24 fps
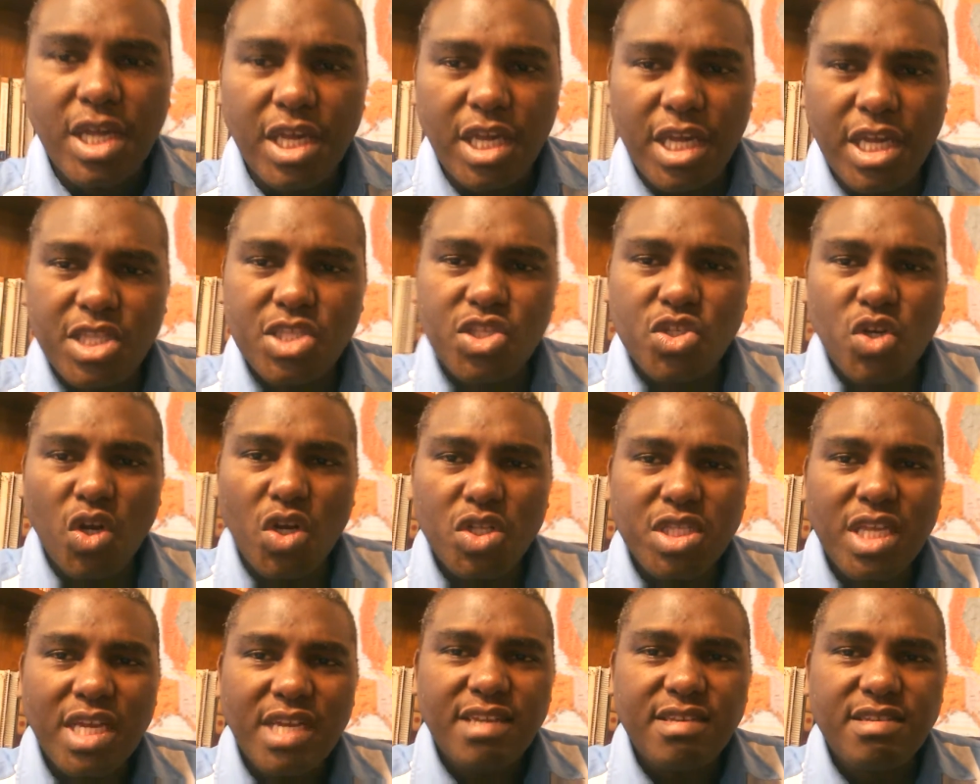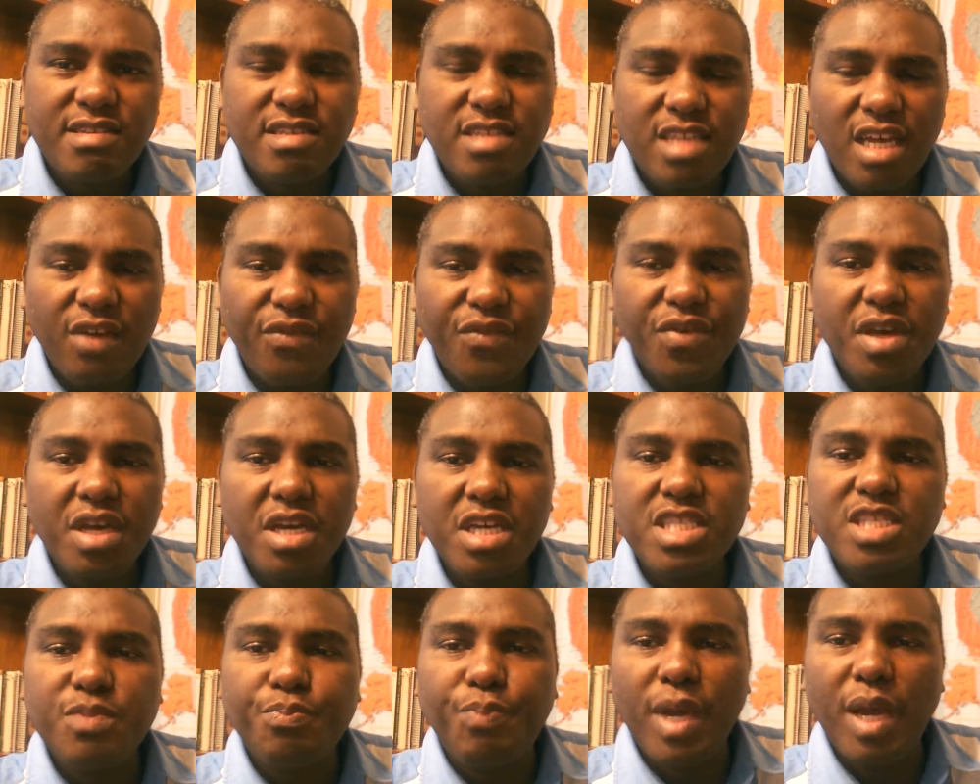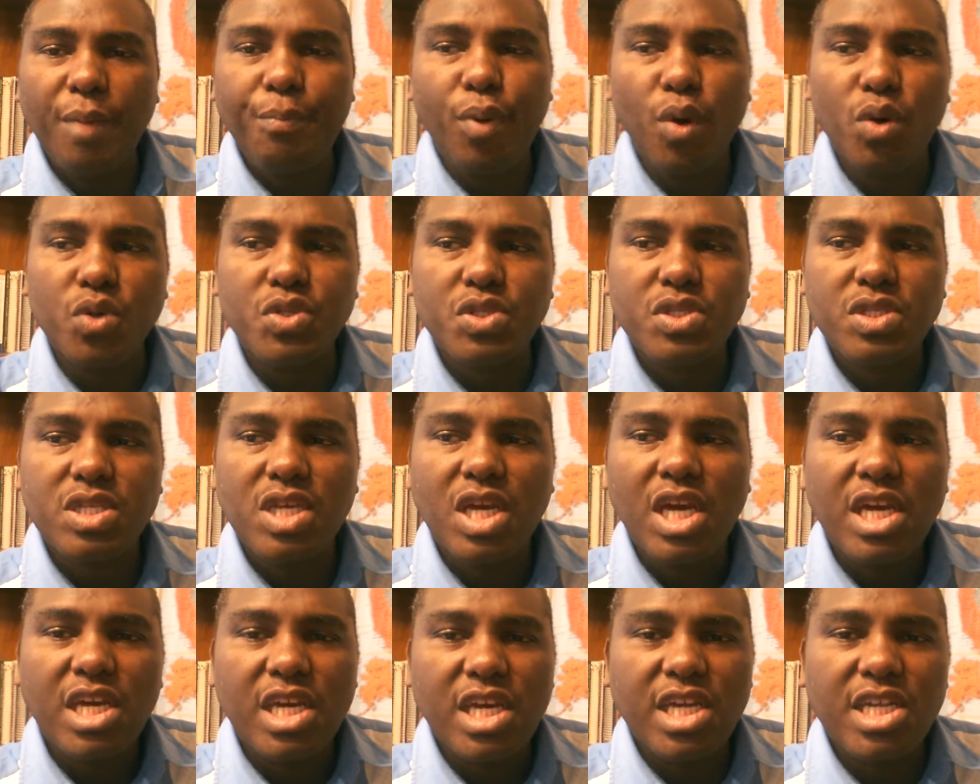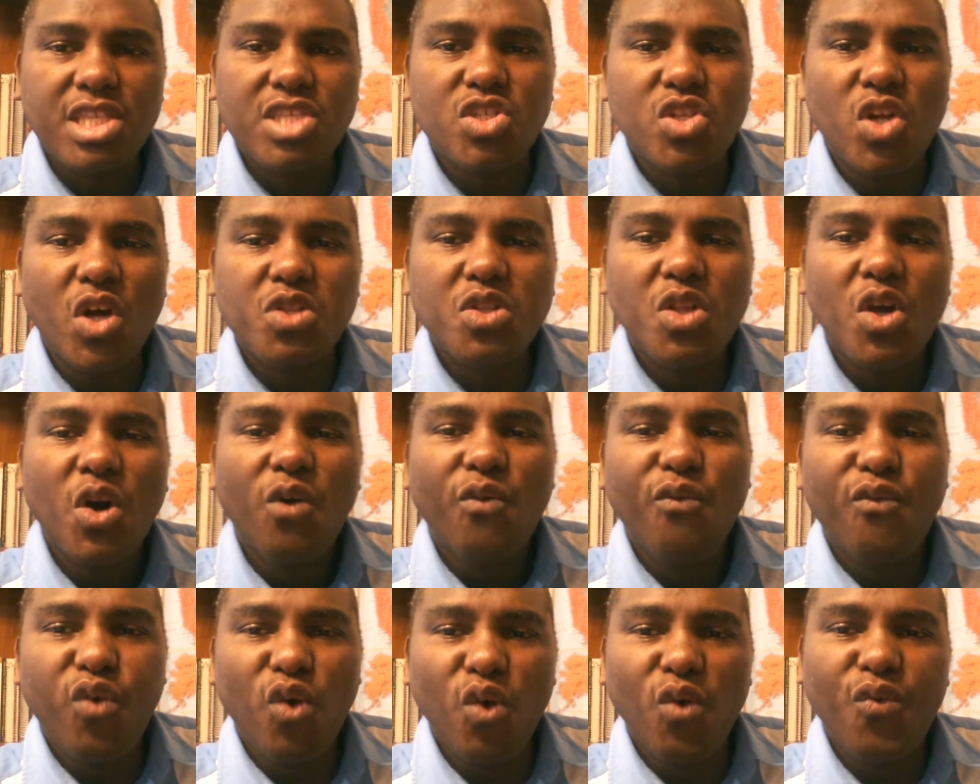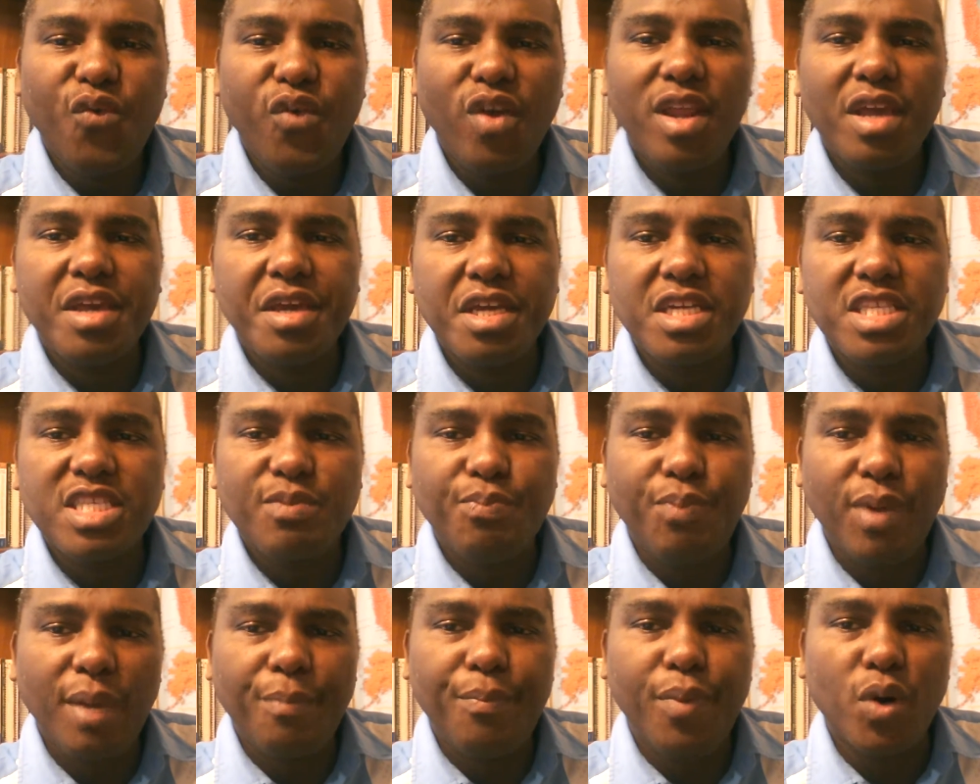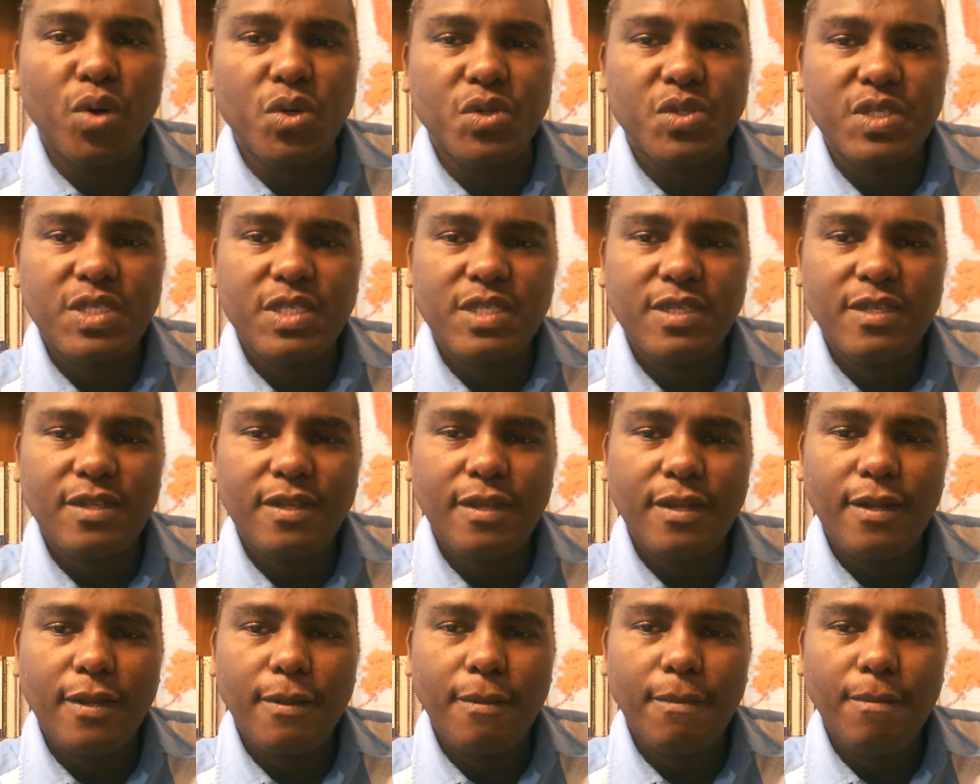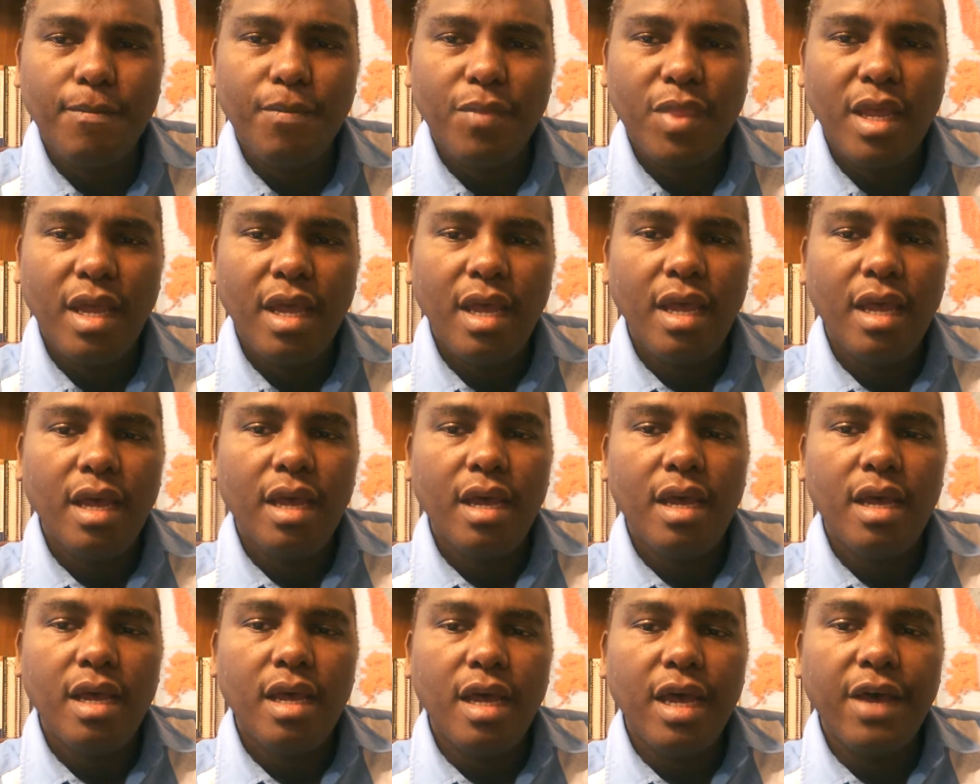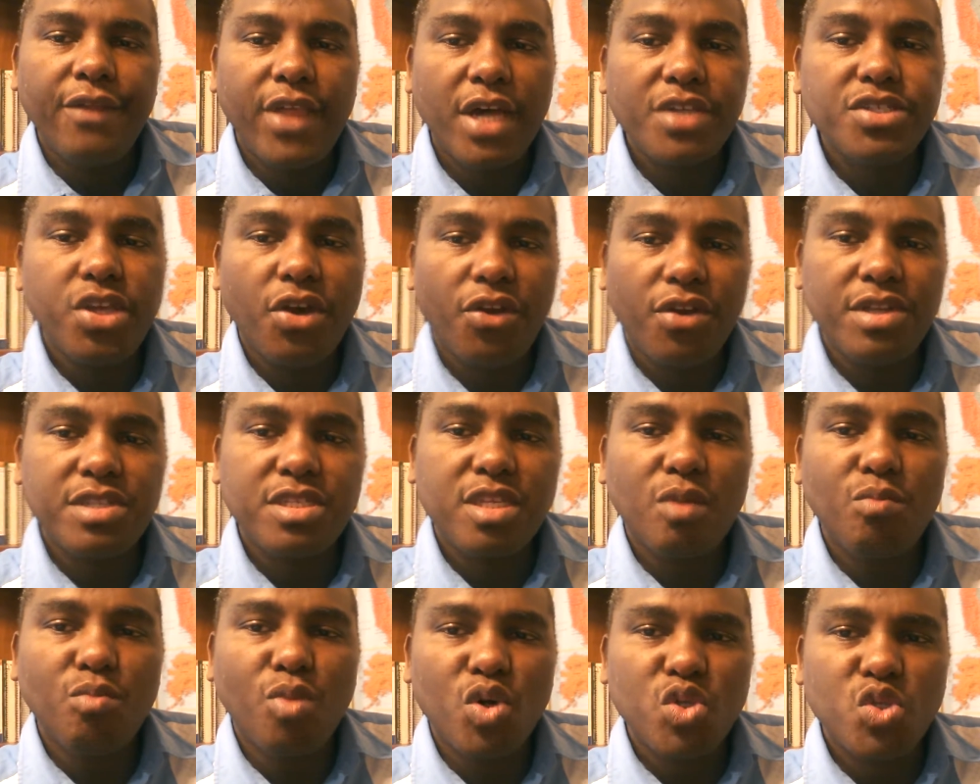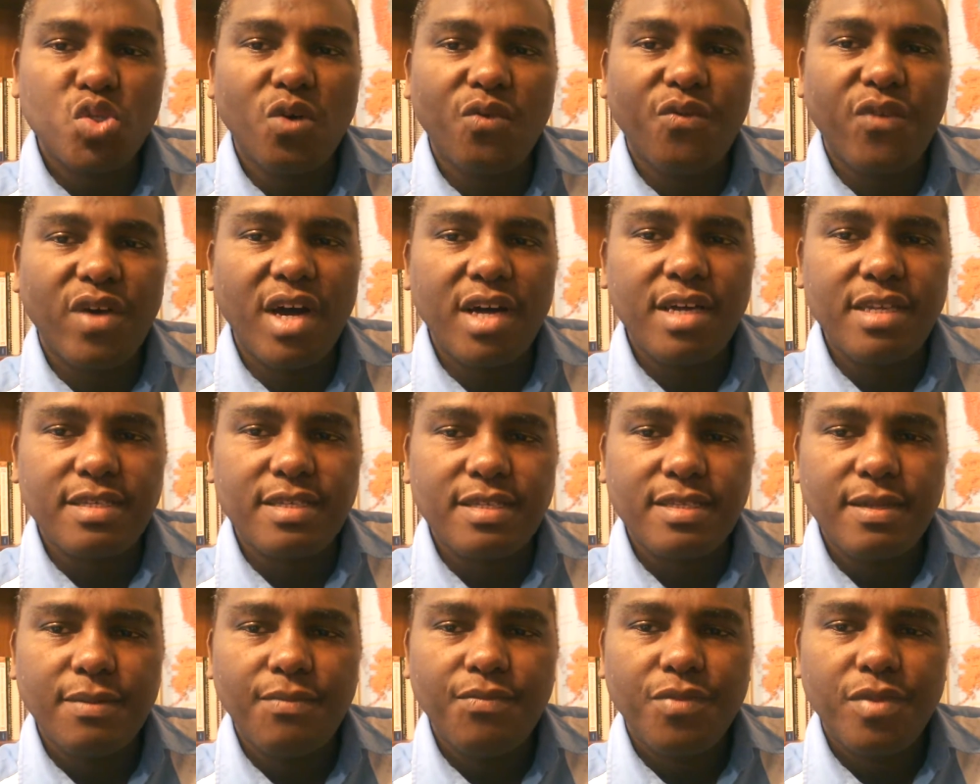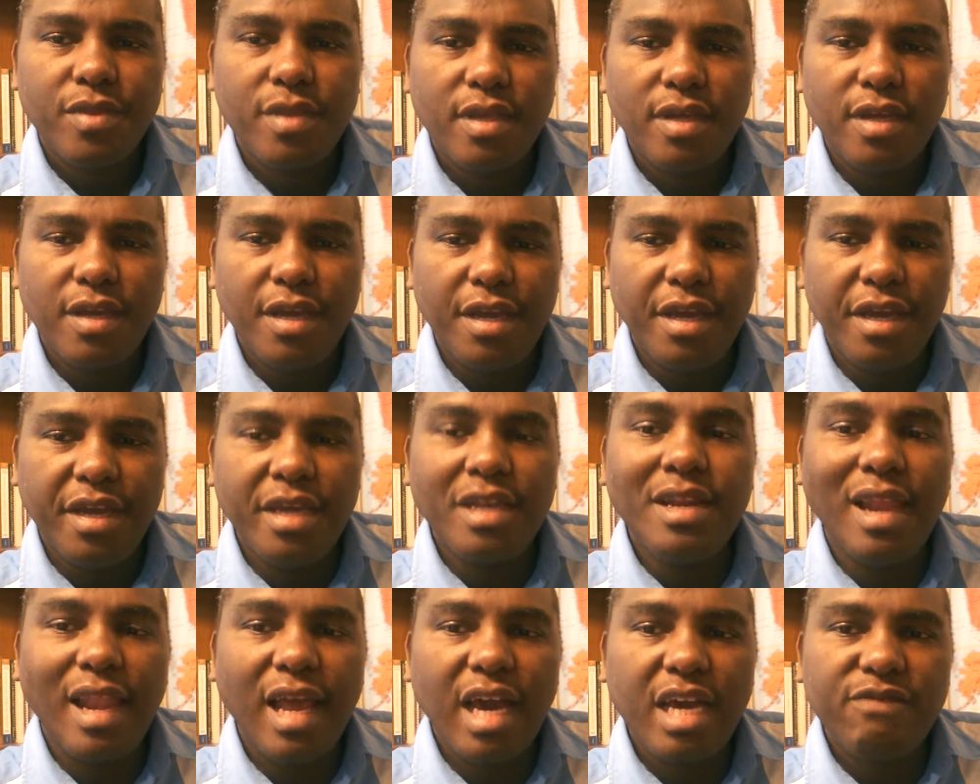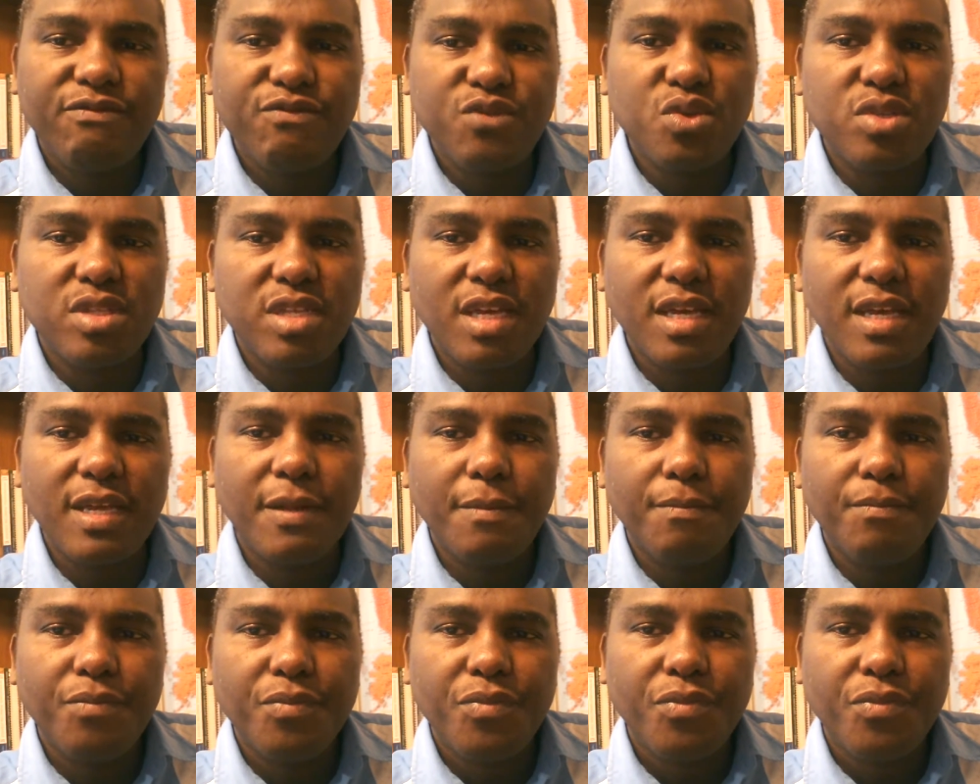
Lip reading: It's not serving its purpose. It's not fulfilling its purpose. And that's the reason most of us in life today,